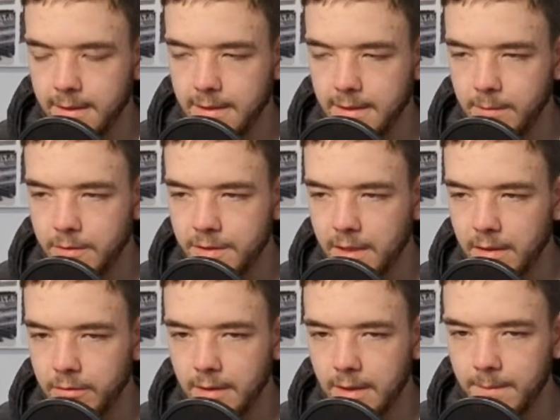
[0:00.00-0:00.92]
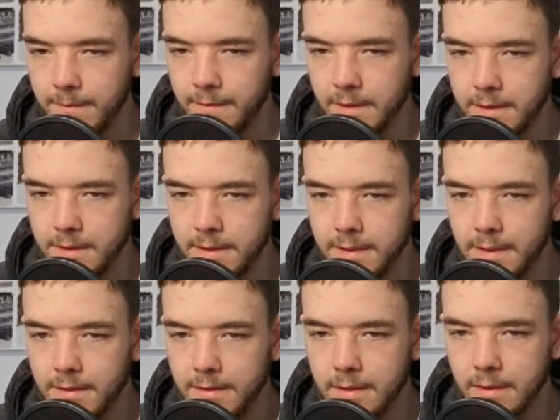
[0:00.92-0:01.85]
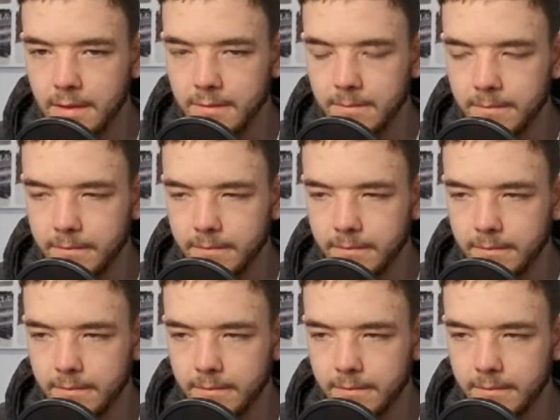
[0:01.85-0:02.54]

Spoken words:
Dinamo Zagreb versus Tottenham.